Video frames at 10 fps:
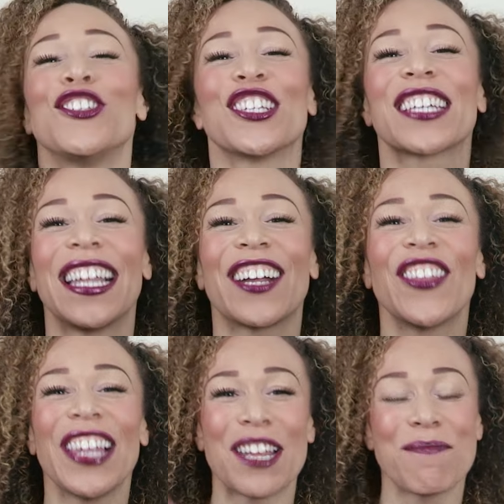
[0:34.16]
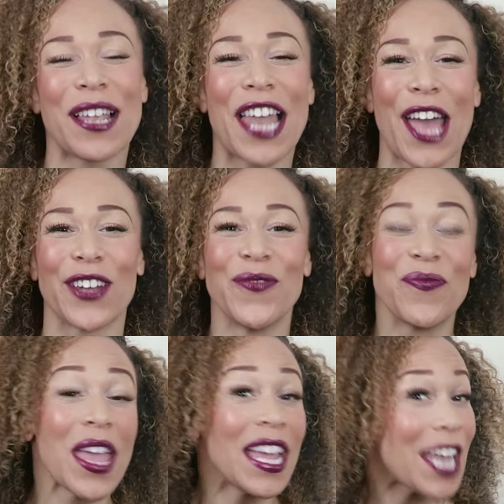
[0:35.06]
just click on the link below.
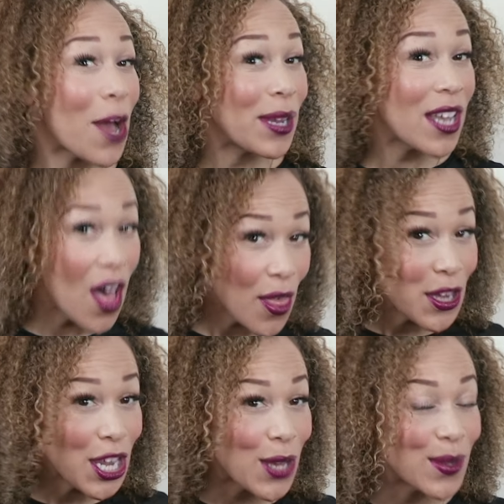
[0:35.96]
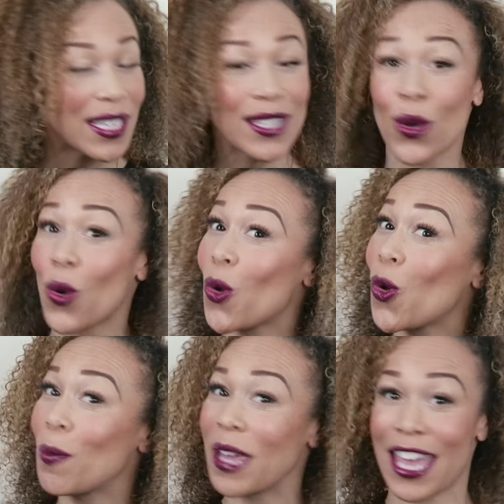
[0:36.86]
Now, in other news, it's
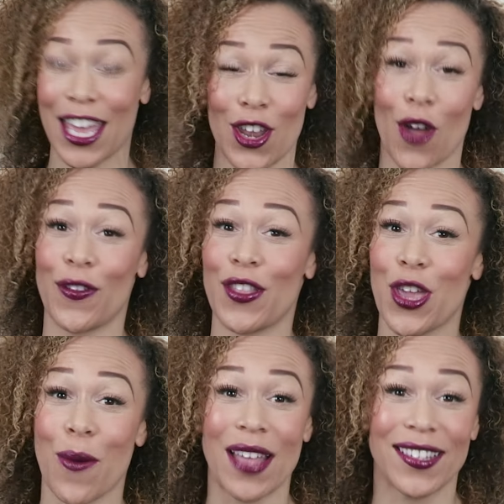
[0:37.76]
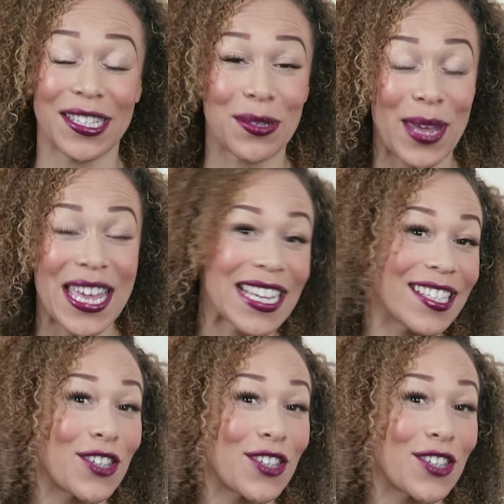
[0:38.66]
all been kicking off in the US this week as